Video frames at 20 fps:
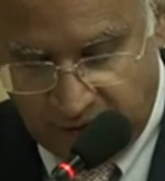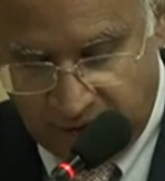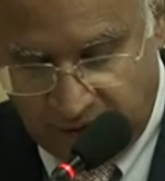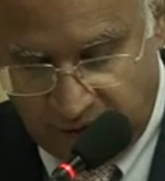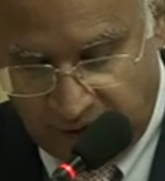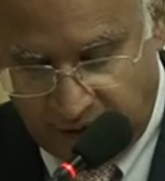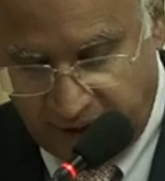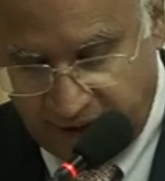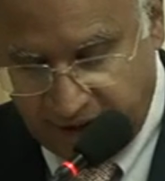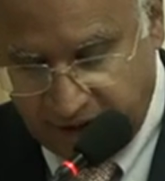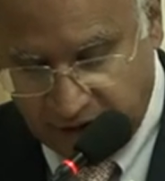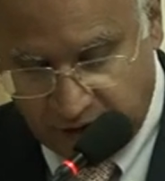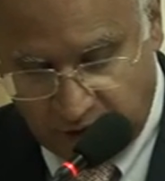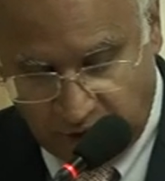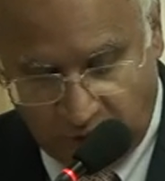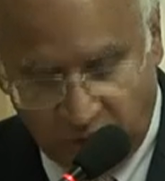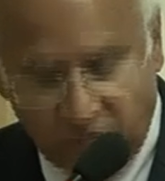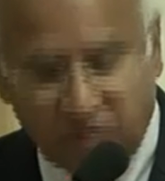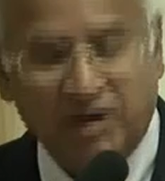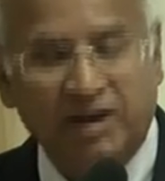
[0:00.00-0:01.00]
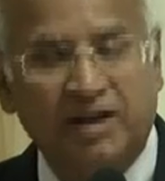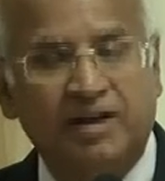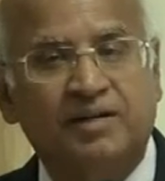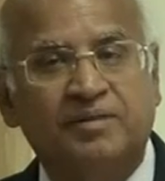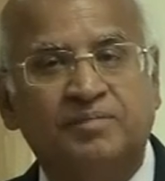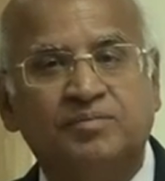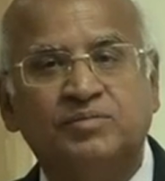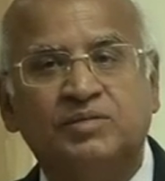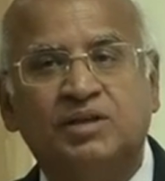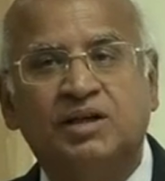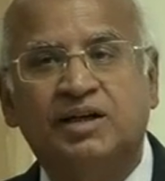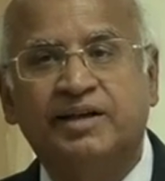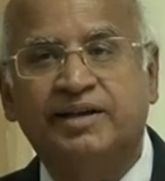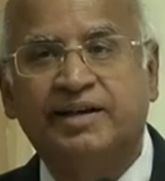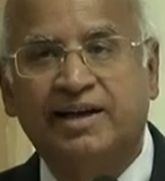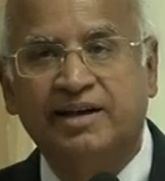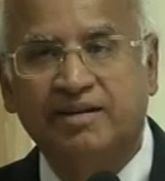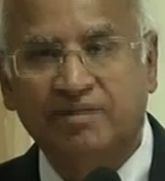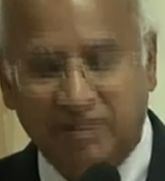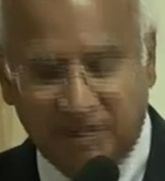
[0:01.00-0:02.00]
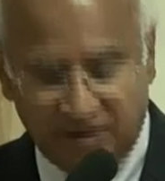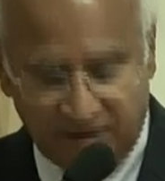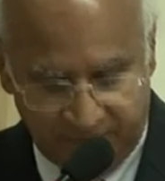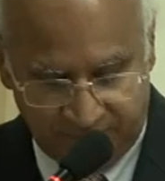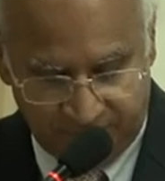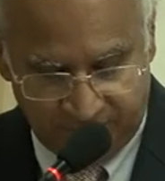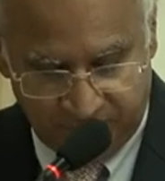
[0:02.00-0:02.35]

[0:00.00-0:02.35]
And a chauffeur, a driver,